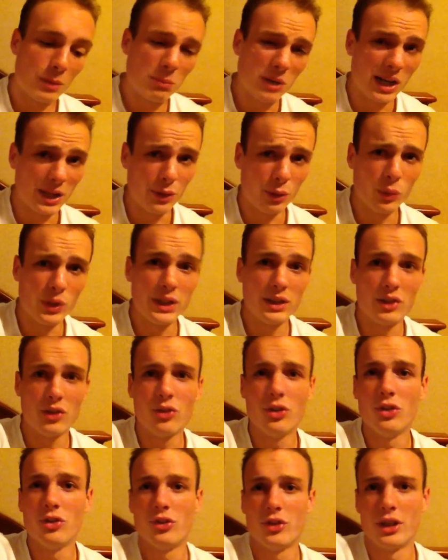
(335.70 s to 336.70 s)
my other
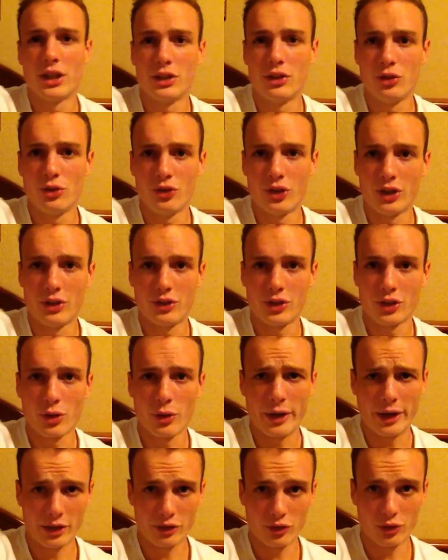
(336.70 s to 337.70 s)
weakness is that I do tend to
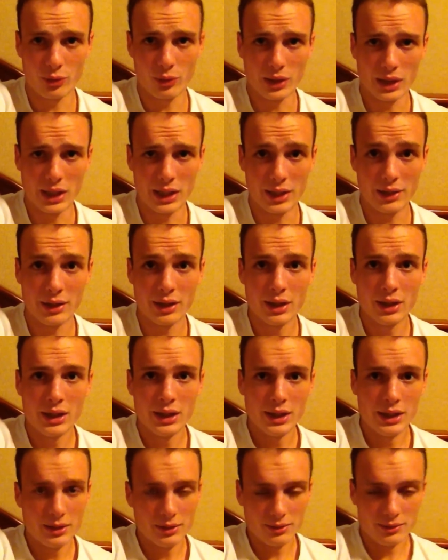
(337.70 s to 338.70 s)
go out too hard
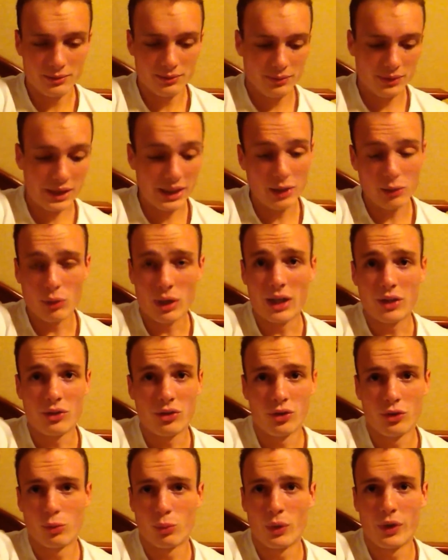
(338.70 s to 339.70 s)
in
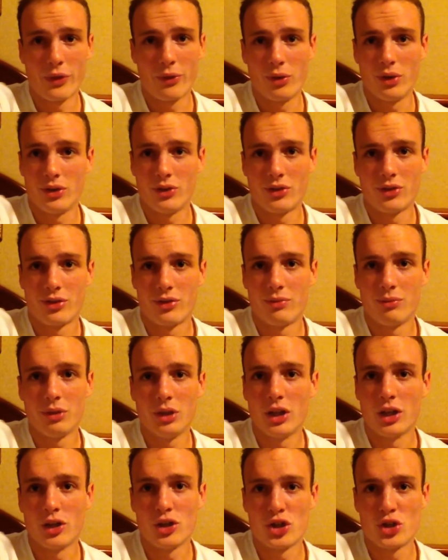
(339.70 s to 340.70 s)
races, whether it's,
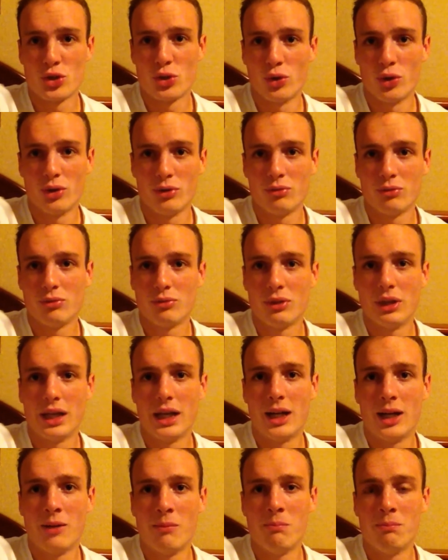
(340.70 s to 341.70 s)
short,
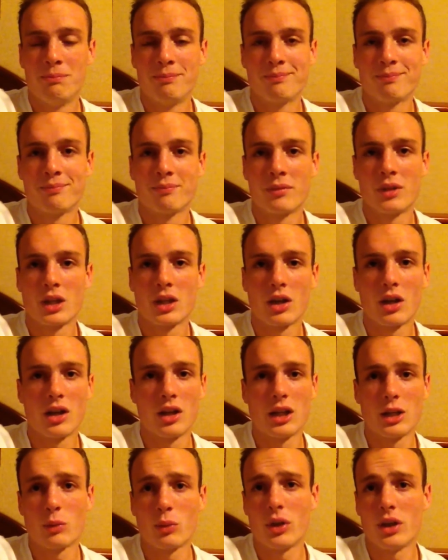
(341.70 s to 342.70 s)
kind
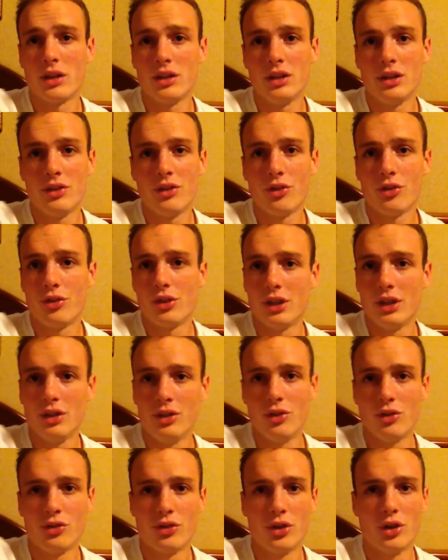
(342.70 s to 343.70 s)
of like when I did the Sydney
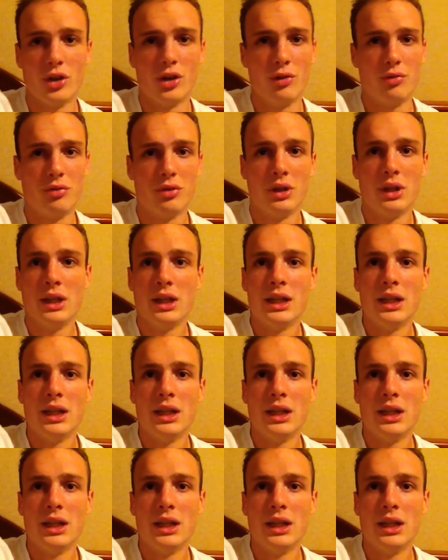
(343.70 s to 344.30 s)
to Surf.